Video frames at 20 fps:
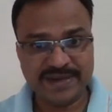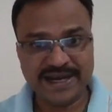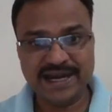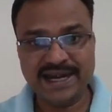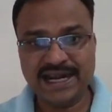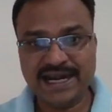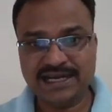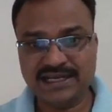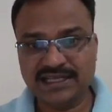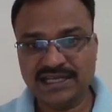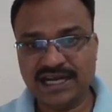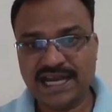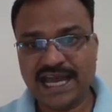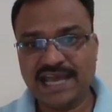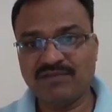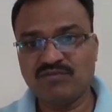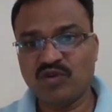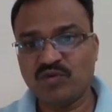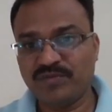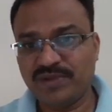paid at the
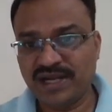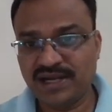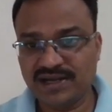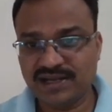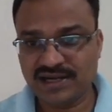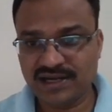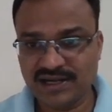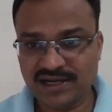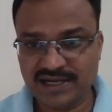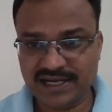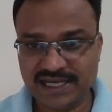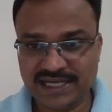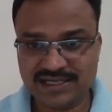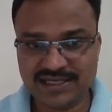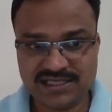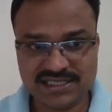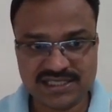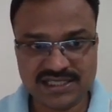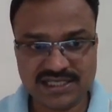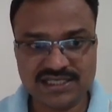time of internal
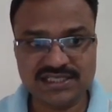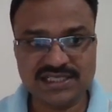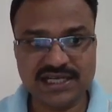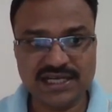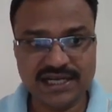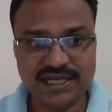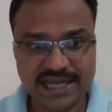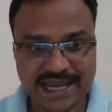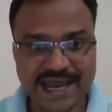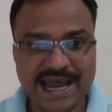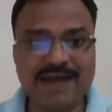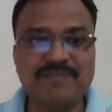reconstruction